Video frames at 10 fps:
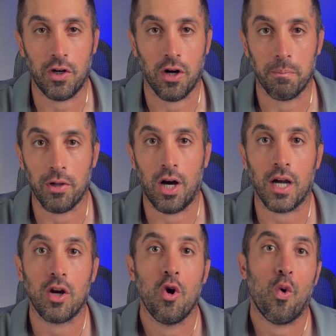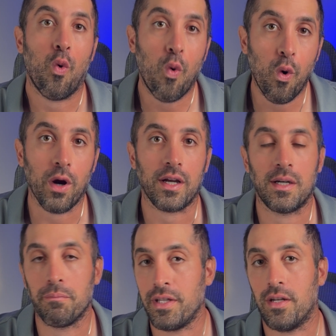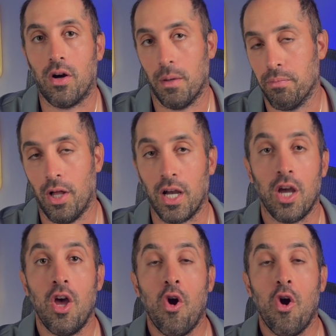heart block or complete heart block.